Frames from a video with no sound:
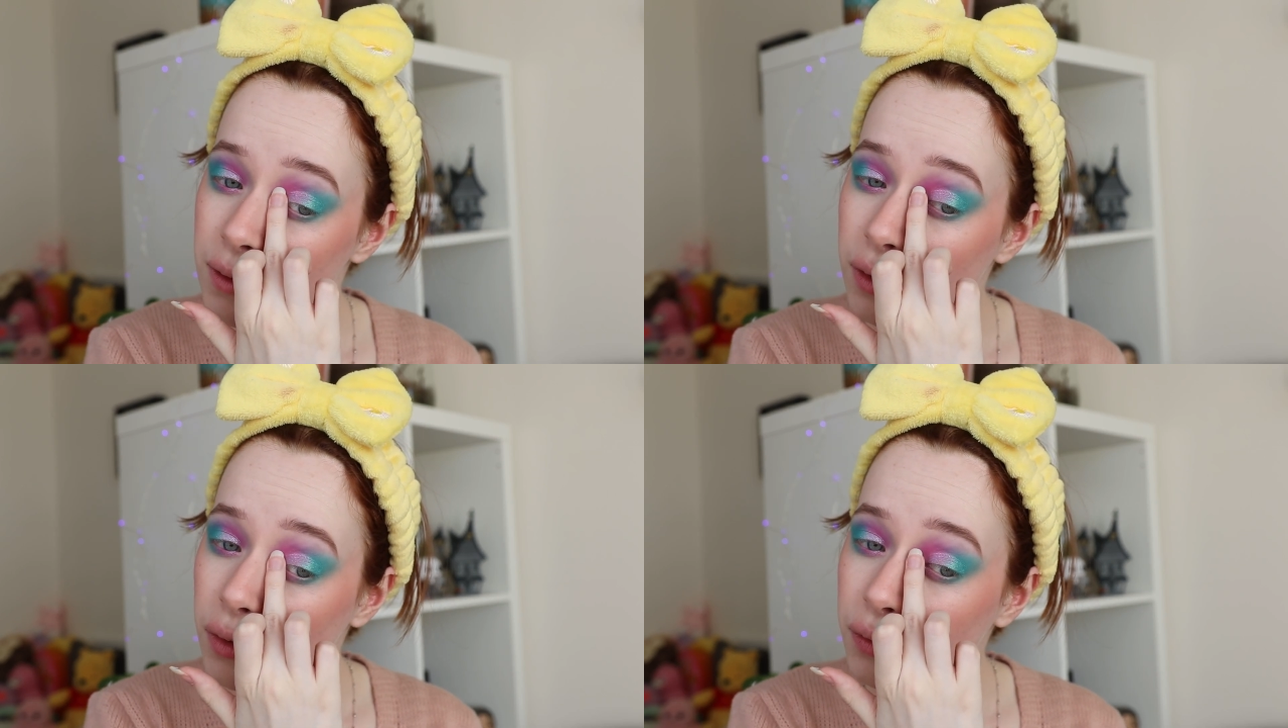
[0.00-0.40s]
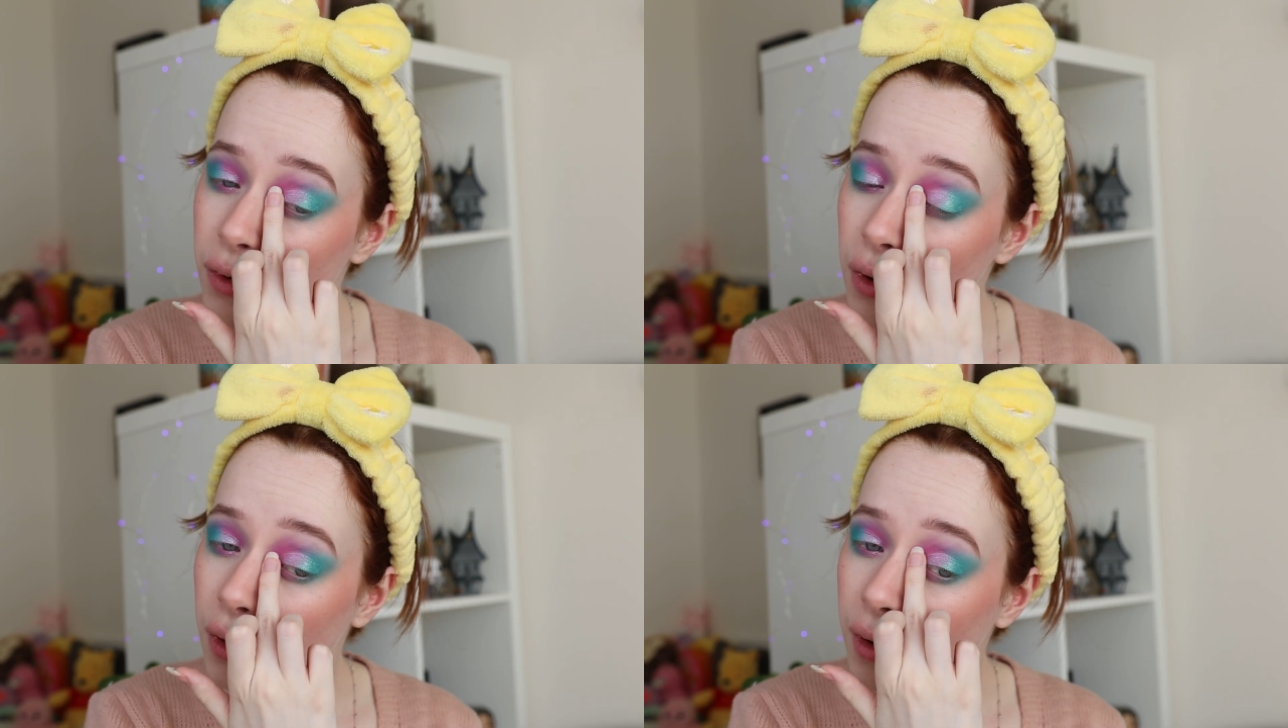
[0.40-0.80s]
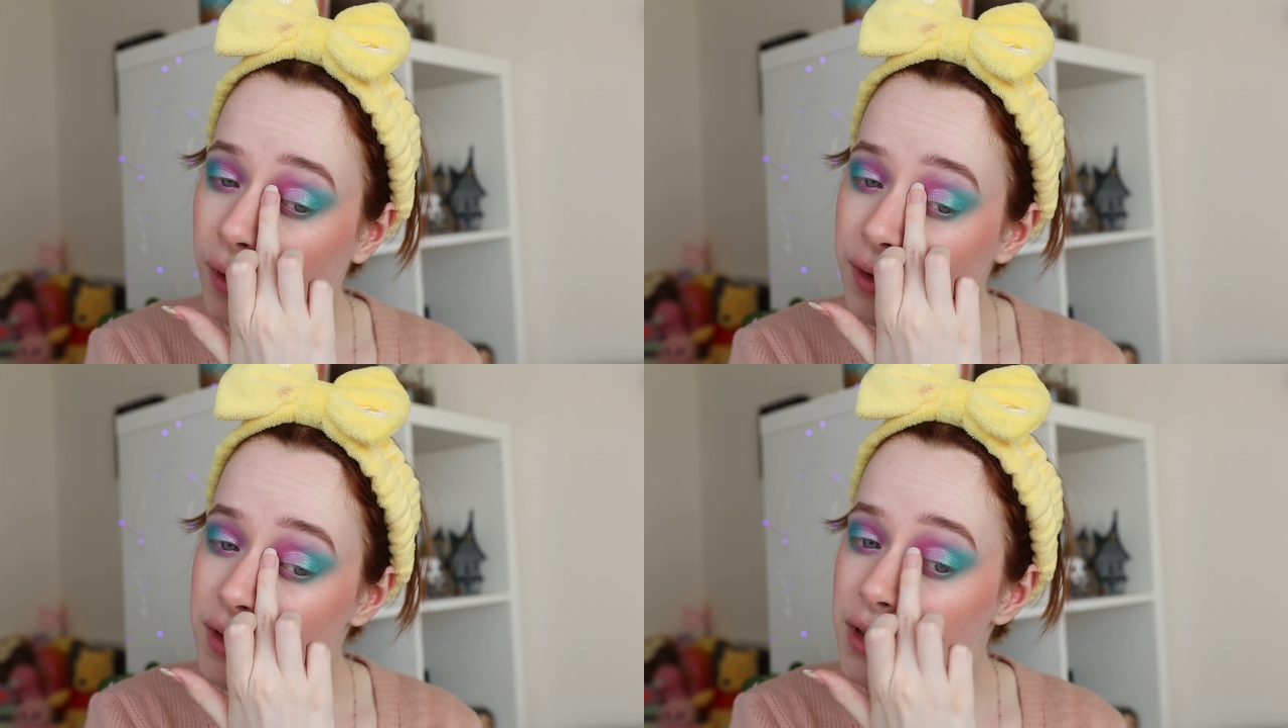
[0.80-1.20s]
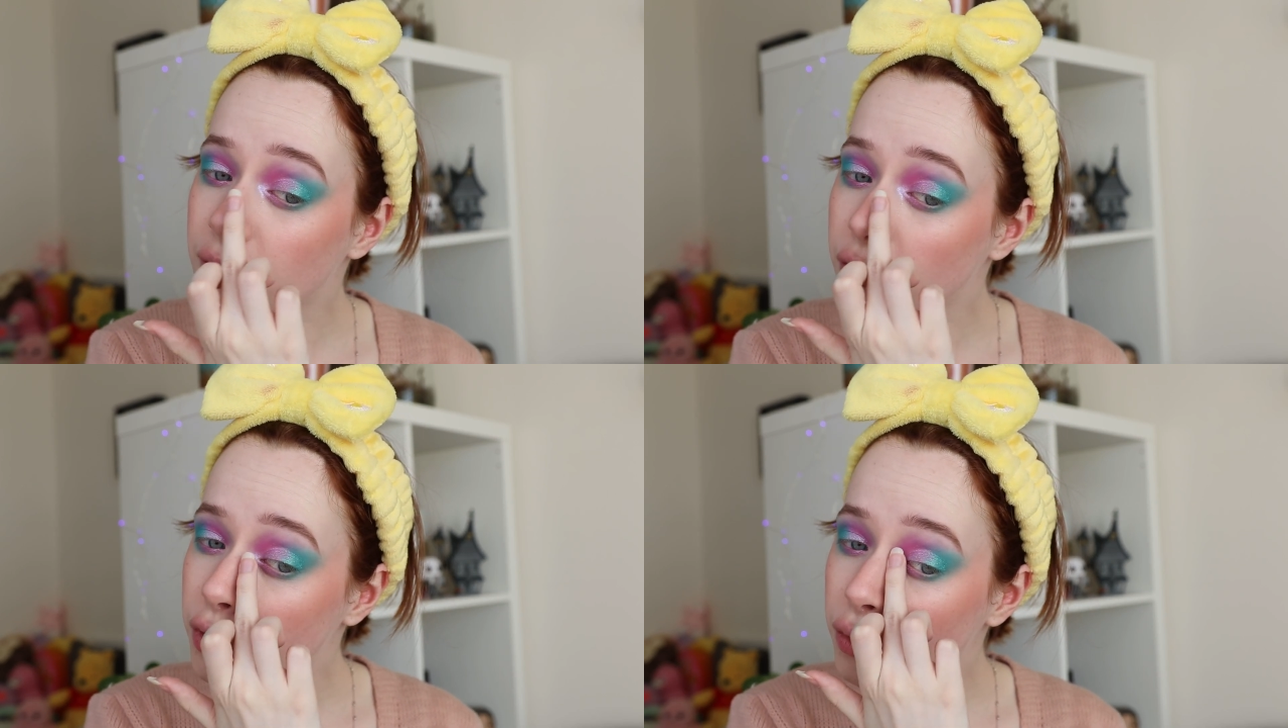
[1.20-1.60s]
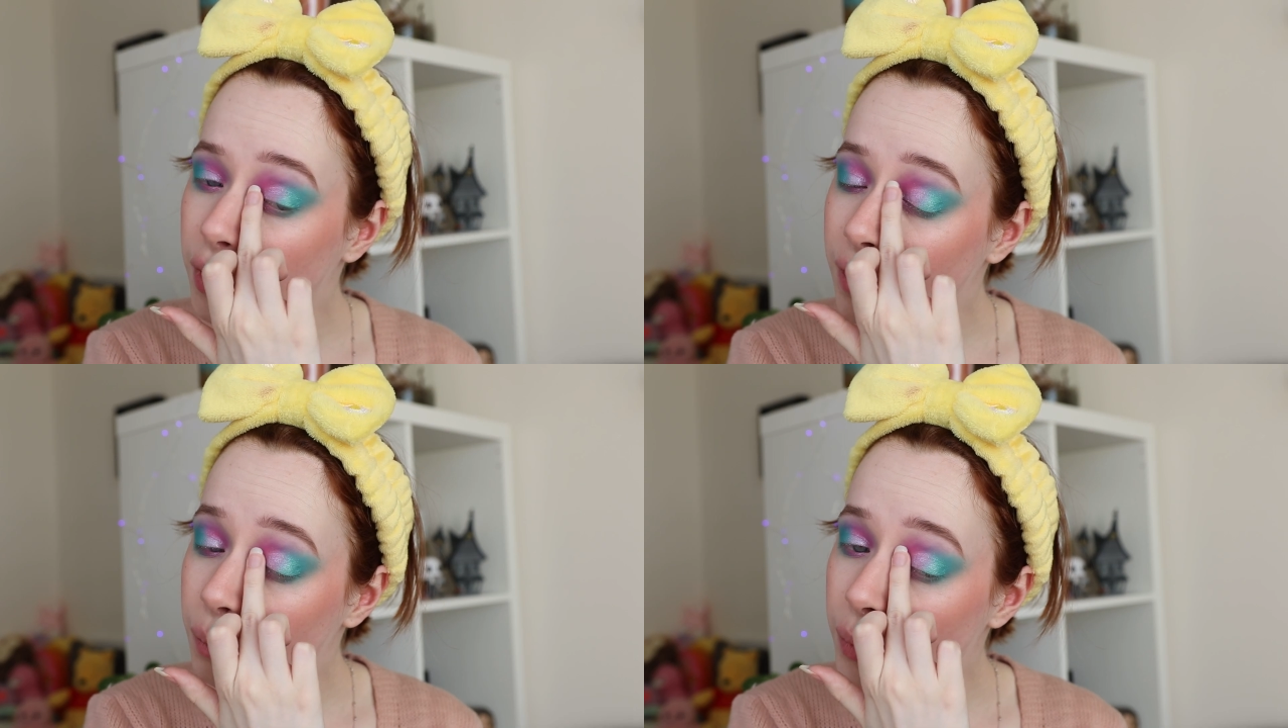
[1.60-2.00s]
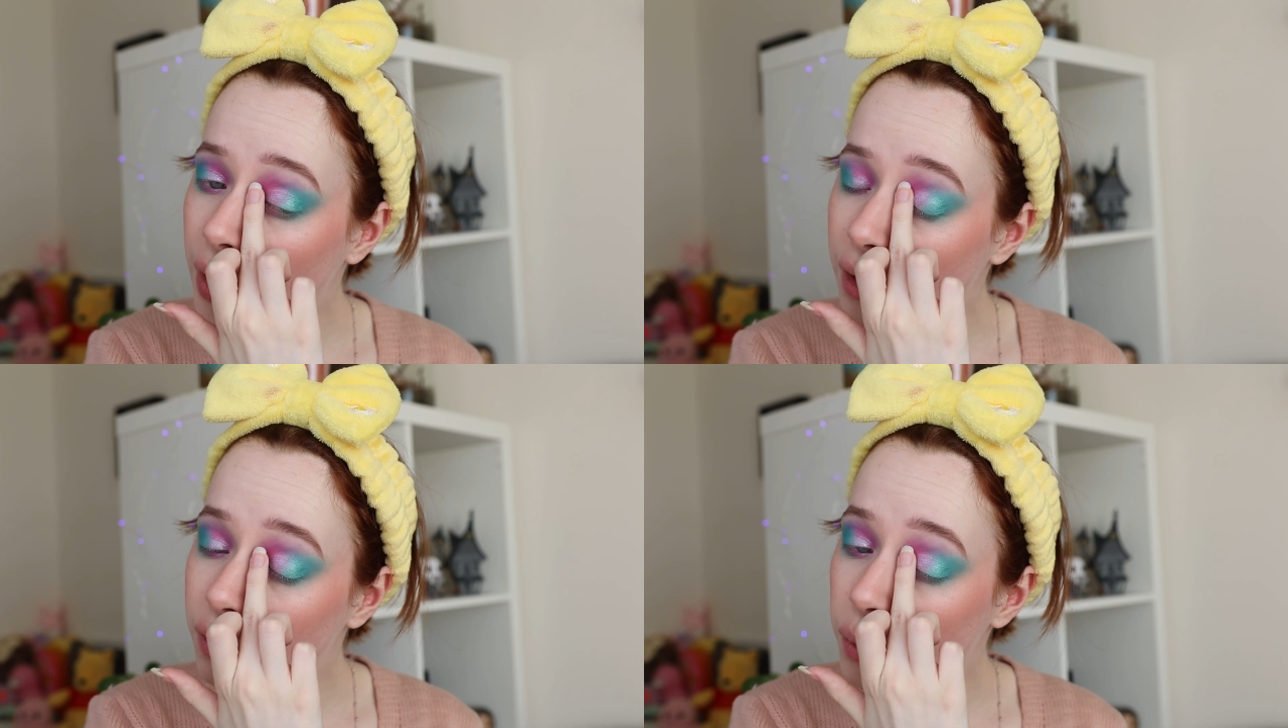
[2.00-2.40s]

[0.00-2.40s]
Of course, if we're doing pink,